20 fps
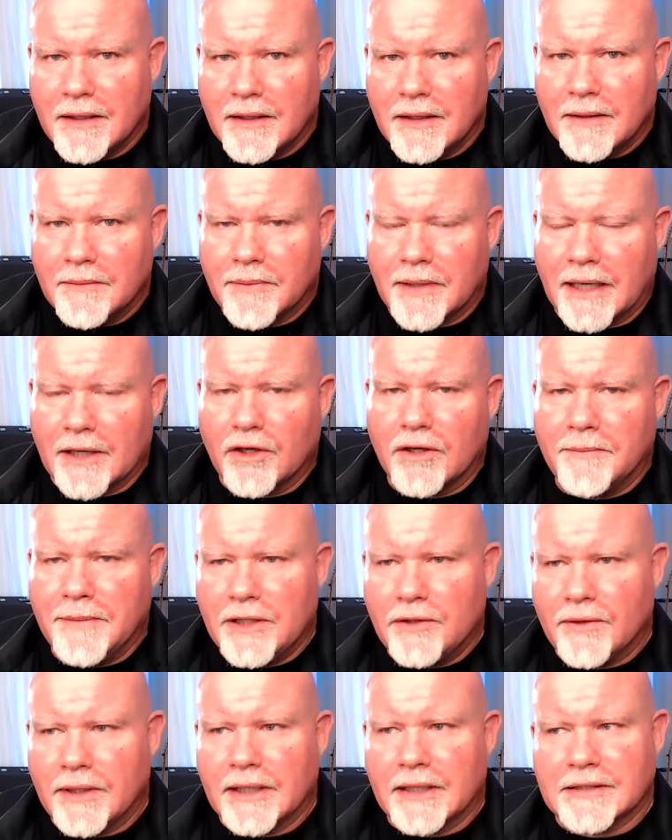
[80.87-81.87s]
but I'm going to be
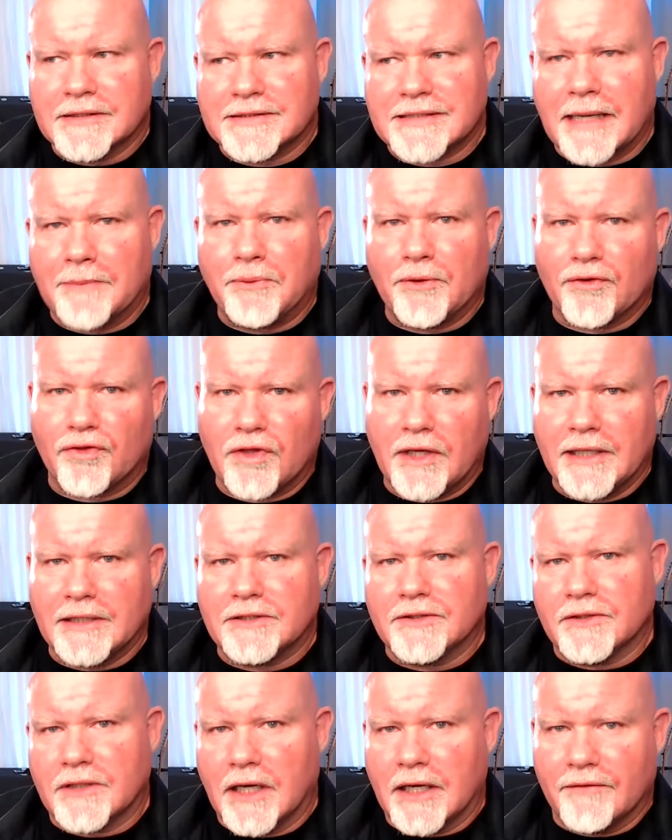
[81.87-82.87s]
doing a separate thing
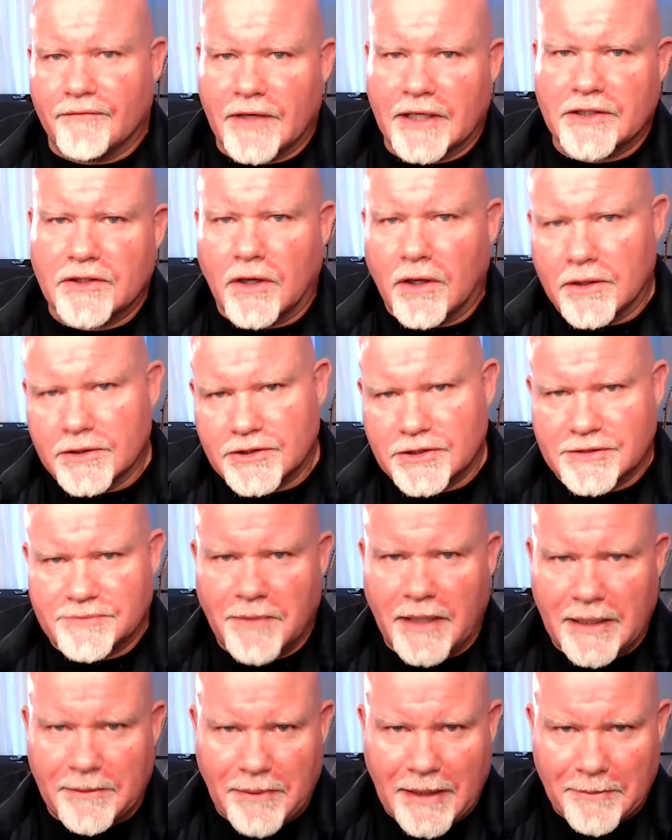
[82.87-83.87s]
to kind of acknowledge as
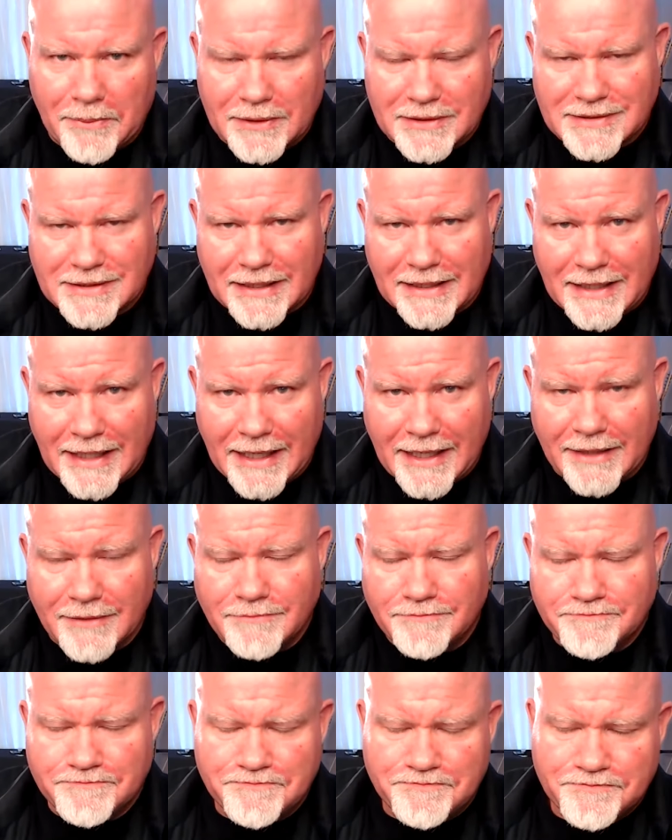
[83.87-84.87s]
many people as I
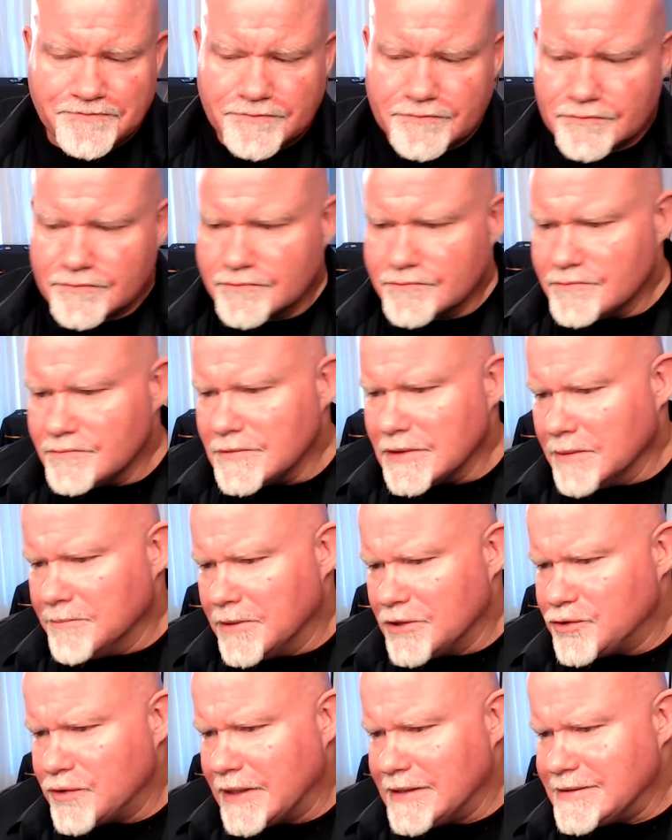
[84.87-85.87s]
can.
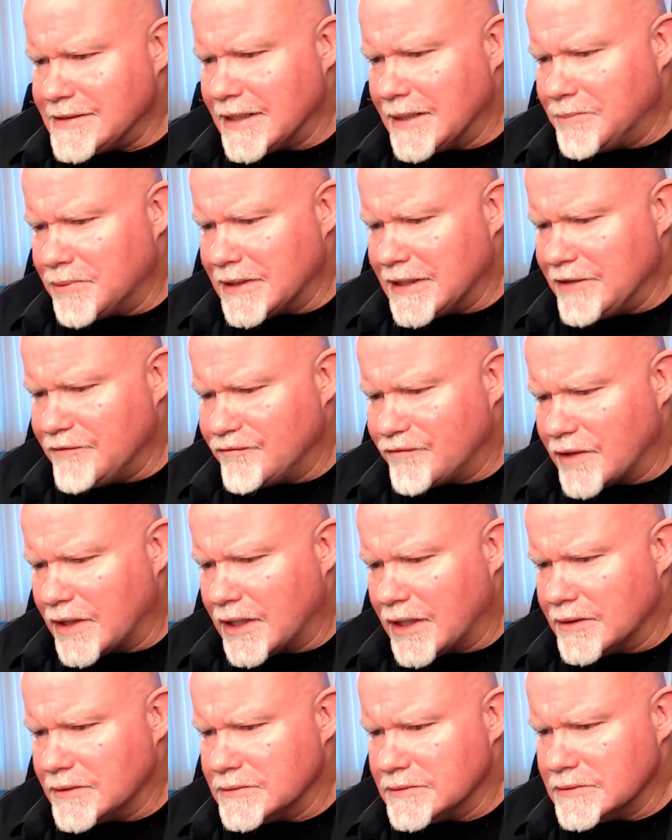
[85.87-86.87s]
But Tracy, I believe
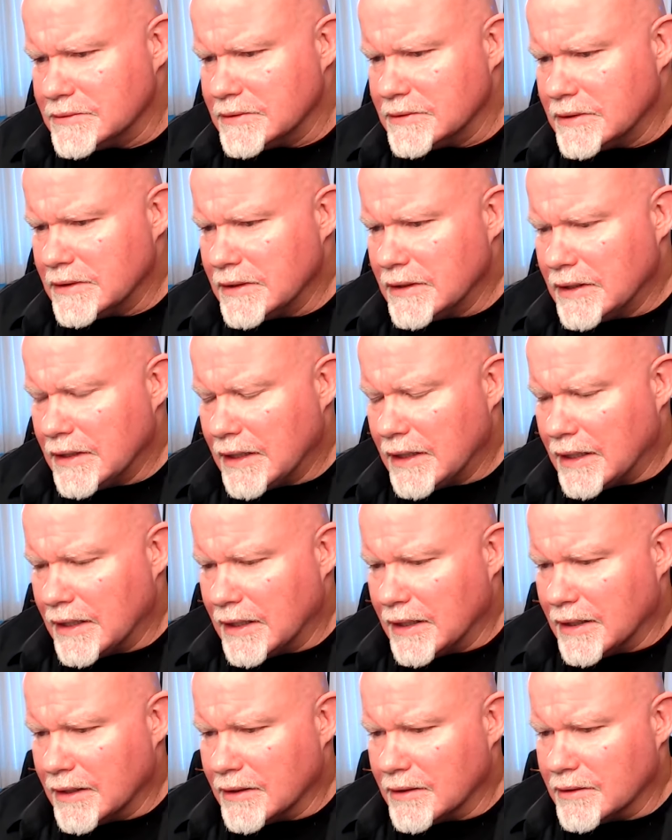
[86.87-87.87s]

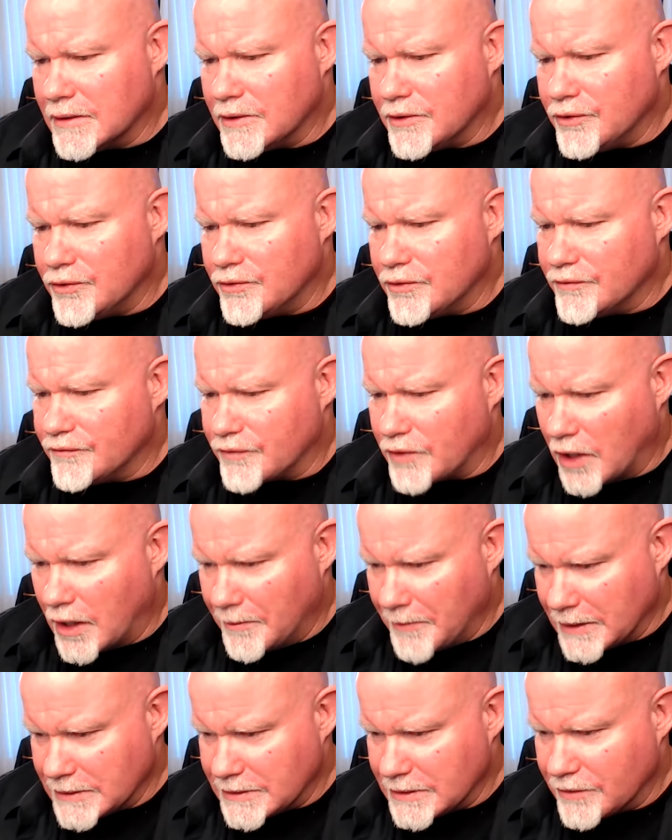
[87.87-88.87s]
you have
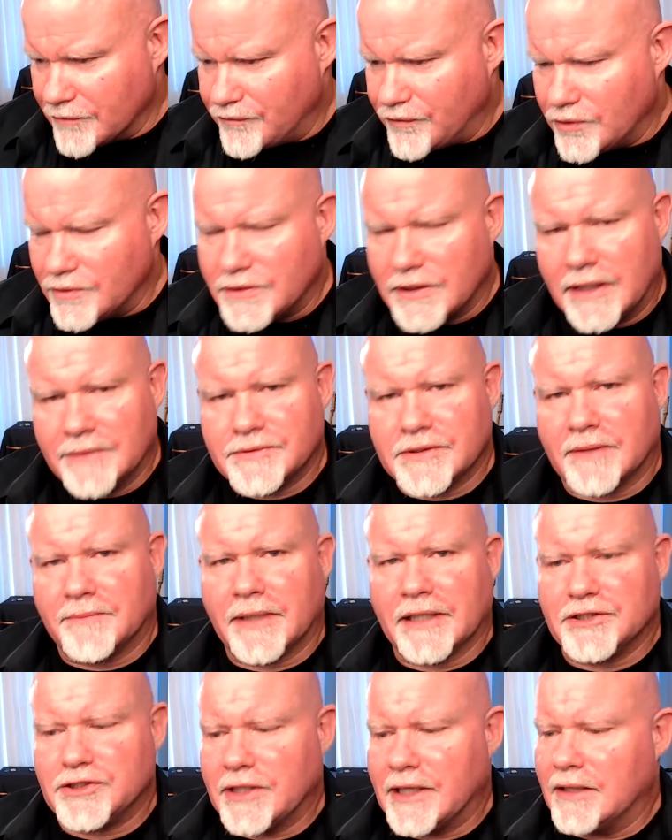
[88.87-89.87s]
commented a few times on
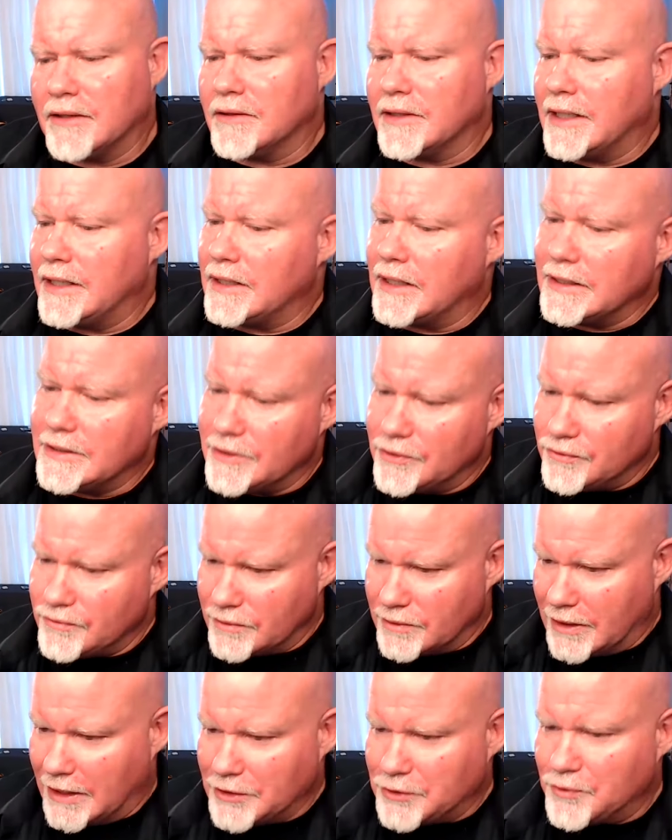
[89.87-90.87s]
my channel, and I do
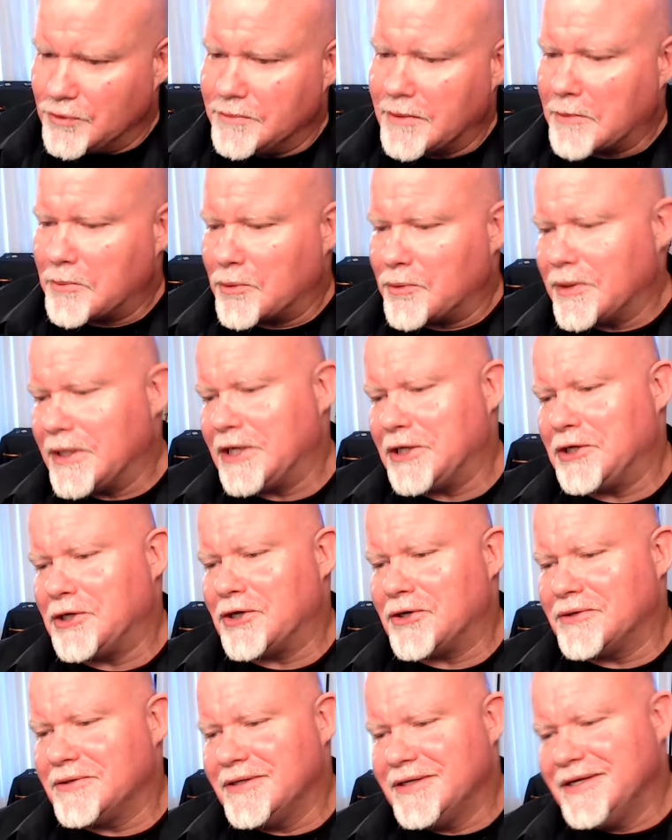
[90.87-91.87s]
remember reading
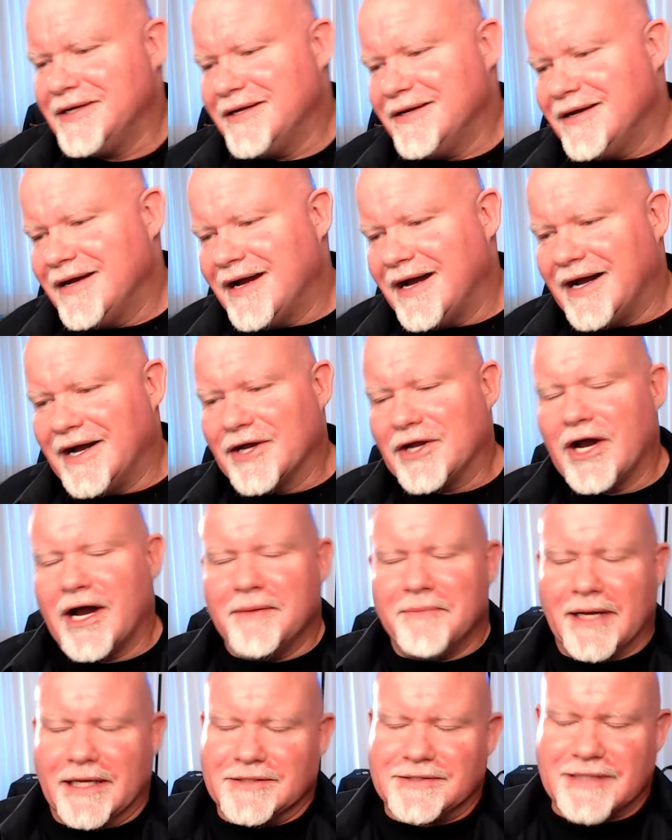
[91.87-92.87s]
your
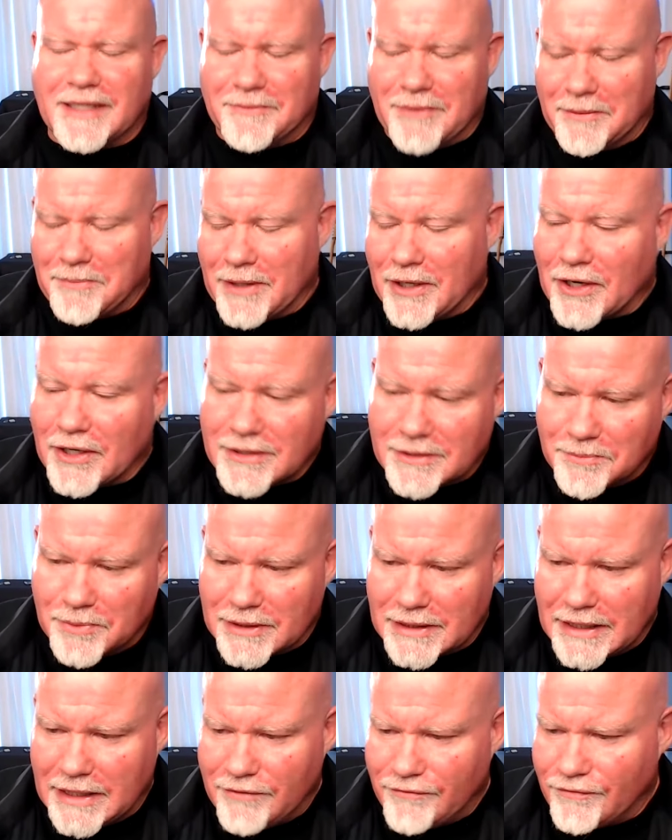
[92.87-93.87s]
comments. That might be hard to
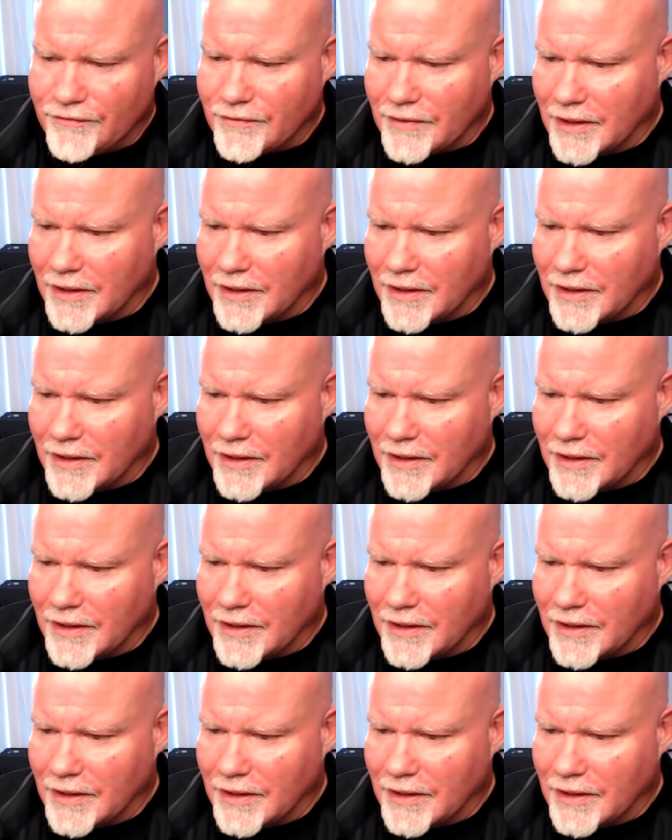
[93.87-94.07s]
believe.